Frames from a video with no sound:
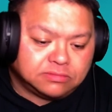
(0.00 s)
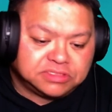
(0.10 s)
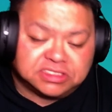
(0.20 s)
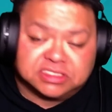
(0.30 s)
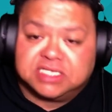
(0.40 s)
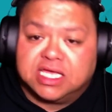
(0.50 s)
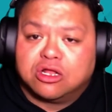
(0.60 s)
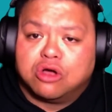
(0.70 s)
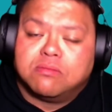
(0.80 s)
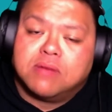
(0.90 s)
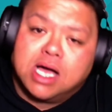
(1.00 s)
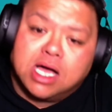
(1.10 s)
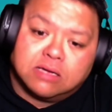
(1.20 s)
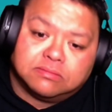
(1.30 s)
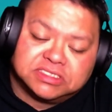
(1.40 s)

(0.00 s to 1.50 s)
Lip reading: She's a stay-at-home mom.